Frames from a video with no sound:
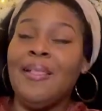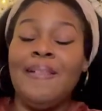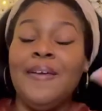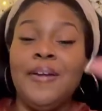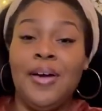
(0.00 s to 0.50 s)

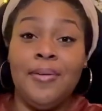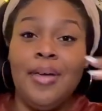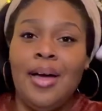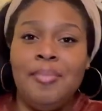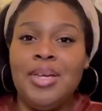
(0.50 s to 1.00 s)
you know,
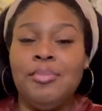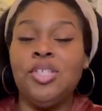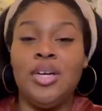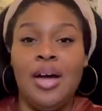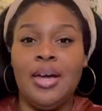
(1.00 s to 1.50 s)
I mean, I'm
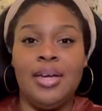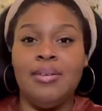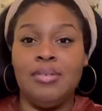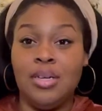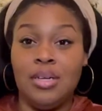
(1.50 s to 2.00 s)
sure y'all can
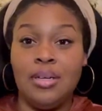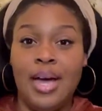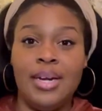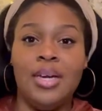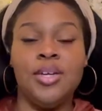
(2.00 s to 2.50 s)
can
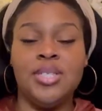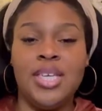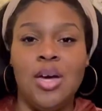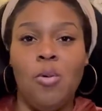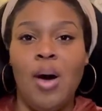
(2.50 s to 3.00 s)
kind of
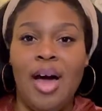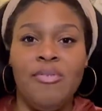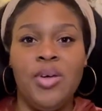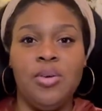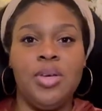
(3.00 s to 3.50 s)
understand why I
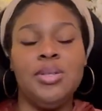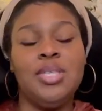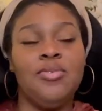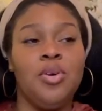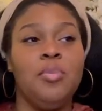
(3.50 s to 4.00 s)
felt
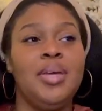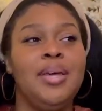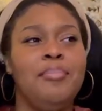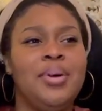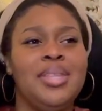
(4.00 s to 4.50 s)
guilty for a
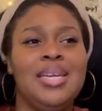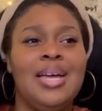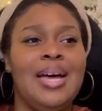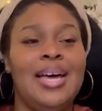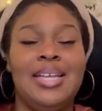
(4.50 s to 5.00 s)
minute, but then
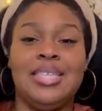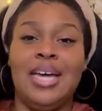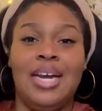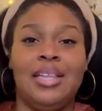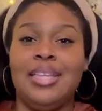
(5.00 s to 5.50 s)
I had to
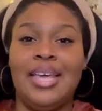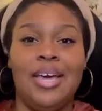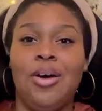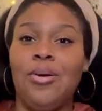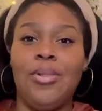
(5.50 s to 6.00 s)
kind of let that
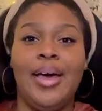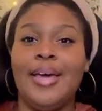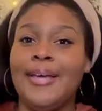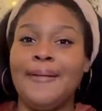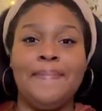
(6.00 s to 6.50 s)
go.
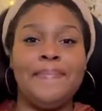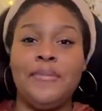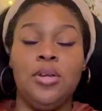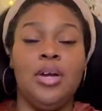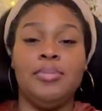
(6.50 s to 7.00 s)
Like,
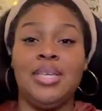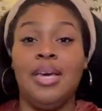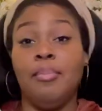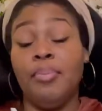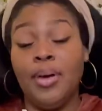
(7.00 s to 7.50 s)
you know what I'm
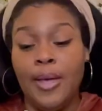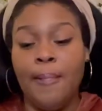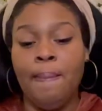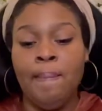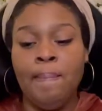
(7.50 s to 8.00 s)
saying?
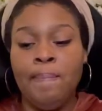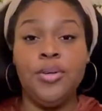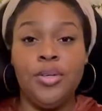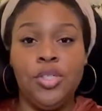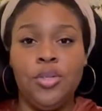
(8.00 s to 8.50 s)
But
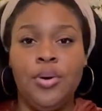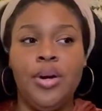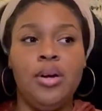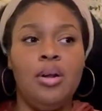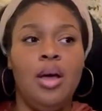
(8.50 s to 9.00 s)
story
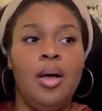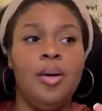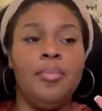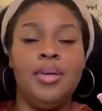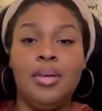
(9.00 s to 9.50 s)
short,
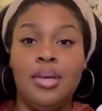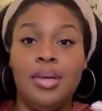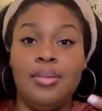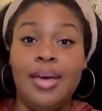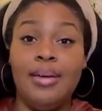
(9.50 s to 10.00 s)
um,
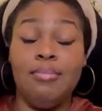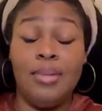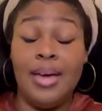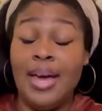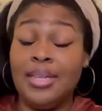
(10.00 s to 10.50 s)
they
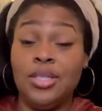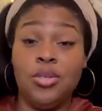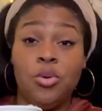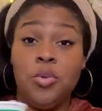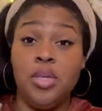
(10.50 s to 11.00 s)
they got
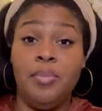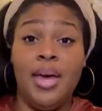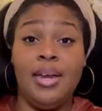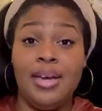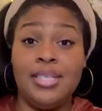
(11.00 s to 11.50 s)
into a really
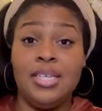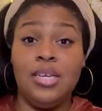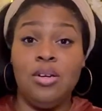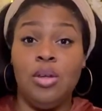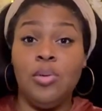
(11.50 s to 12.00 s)
bad
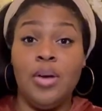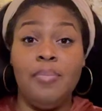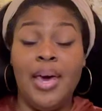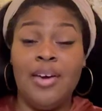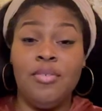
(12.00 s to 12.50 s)
accident on the way
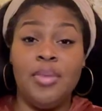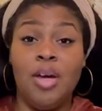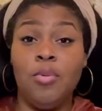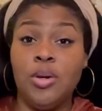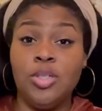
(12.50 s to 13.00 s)
back from
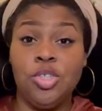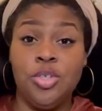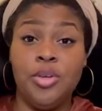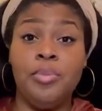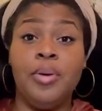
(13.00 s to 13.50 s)
that road
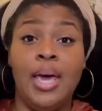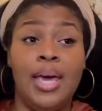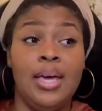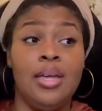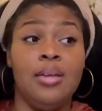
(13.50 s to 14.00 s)
trip,
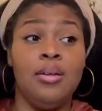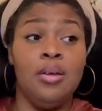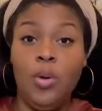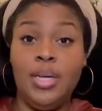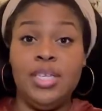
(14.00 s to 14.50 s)
and
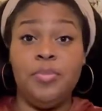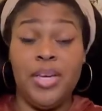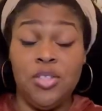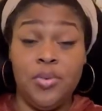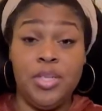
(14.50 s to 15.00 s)
one of his
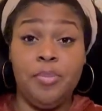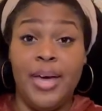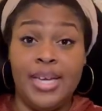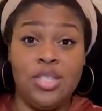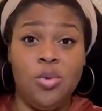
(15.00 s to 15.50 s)
best friends
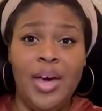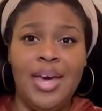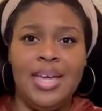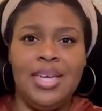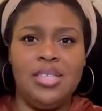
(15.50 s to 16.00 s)
passed
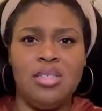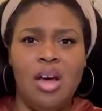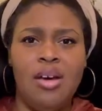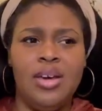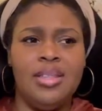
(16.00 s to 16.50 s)
away, and he
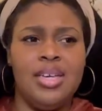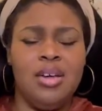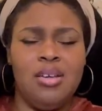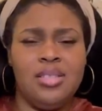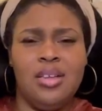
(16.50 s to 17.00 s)
saw it. They
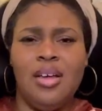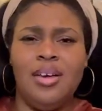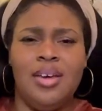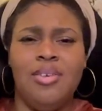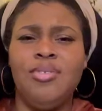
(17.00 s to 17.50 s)
all
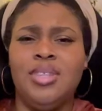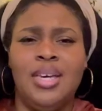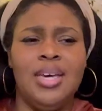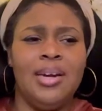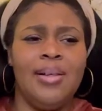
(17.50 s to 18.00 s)
saw
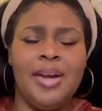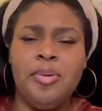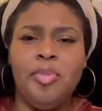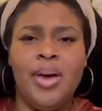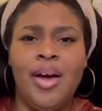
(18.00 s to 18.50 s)
everything, and a lot of
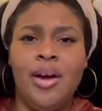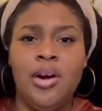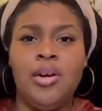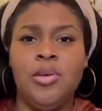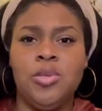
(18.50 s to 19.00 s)
people got
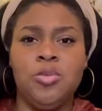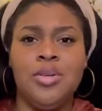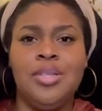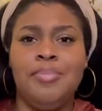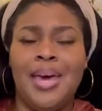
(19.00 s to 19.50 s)
hurt. It was
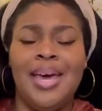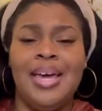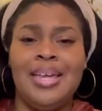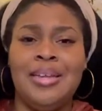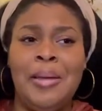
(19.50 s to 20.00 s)
really
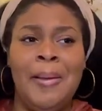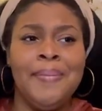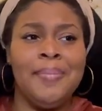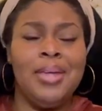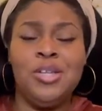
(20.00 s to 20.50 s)
bad,
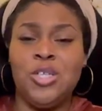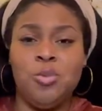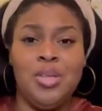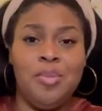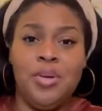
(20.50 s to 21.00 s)
and it
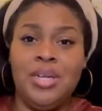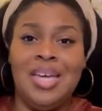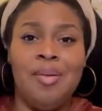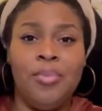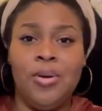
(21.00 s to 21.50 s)
just really put a
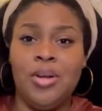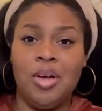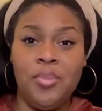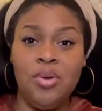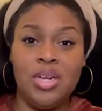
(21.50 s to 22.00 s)
damper on the
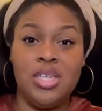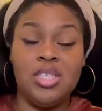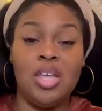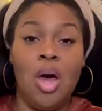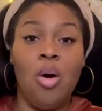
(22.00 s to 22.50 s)
community.
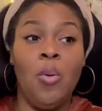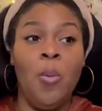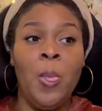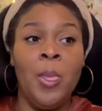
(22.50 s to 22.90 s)
So,